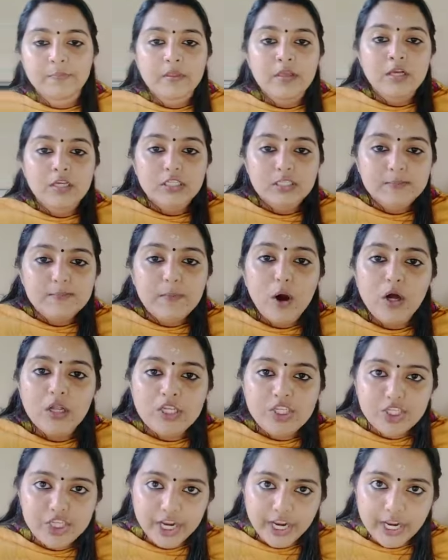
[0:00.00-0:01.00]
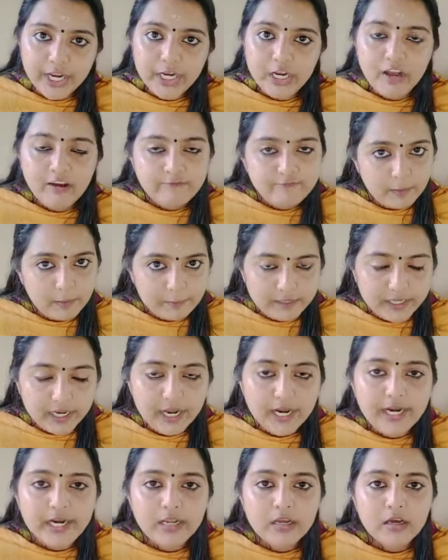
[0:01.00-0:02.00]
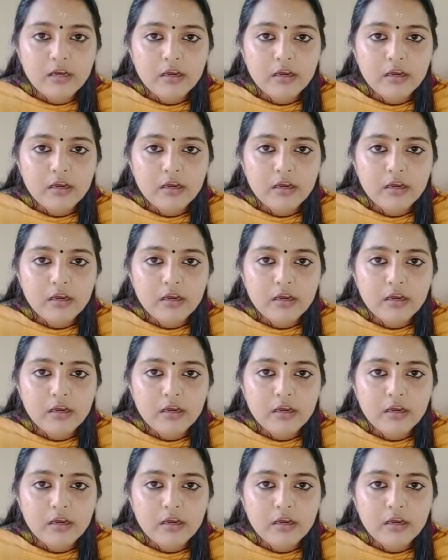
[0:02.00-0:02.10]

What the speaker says: small chain of peptide